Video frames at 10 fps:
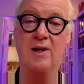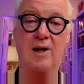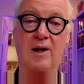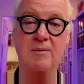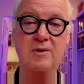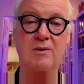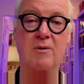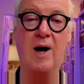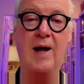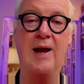
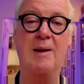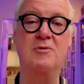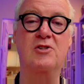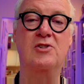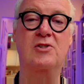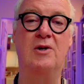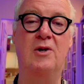I am just